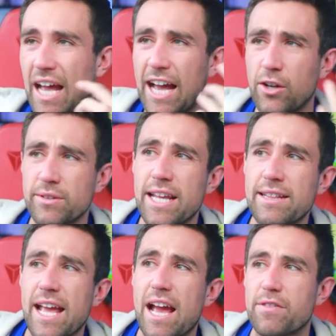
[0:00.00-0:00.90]
I don't think
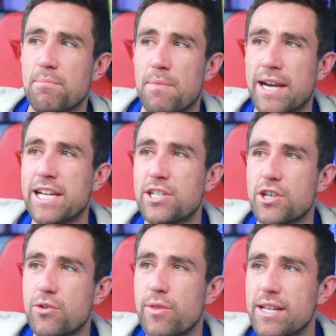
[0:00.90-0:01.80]
they have the money to
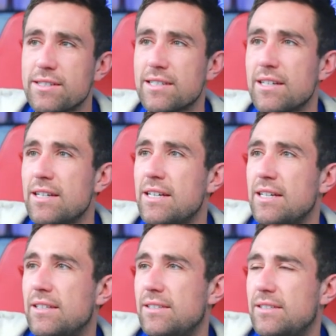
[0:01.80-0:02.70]
do this,
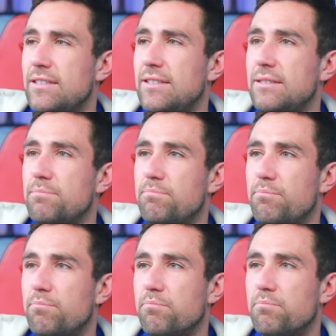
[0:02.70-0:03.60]

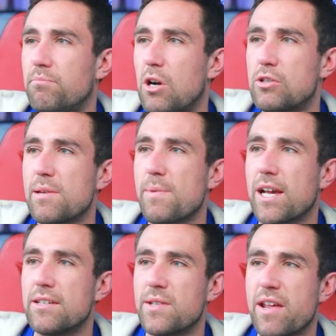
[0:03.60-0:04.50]
mostly
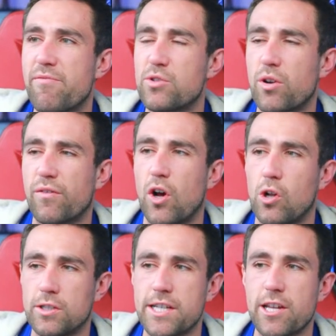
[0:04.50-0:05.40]
because they've sort of
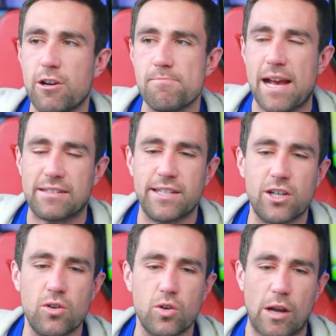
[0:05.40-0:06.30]
halted their
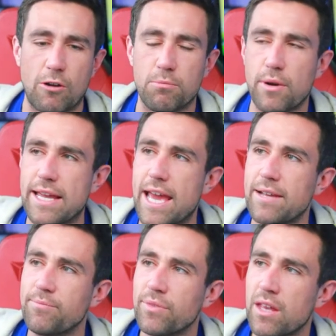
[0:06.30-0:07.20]
Mexico
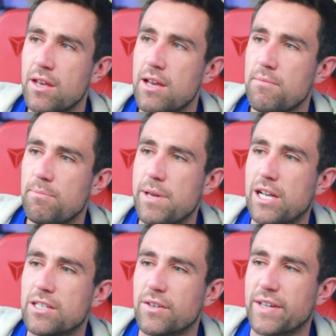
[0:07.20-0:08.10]
groundbreaking
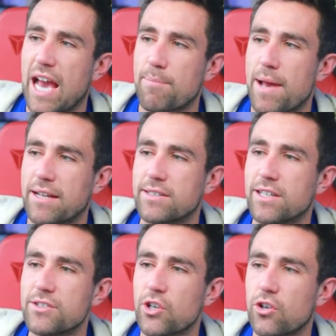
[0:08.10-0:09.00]
because of CapEx
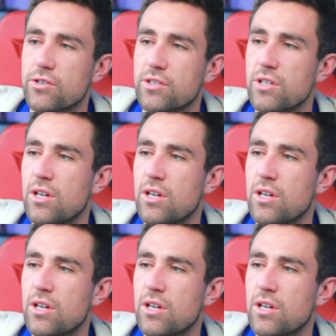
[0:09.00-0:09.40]
concerns.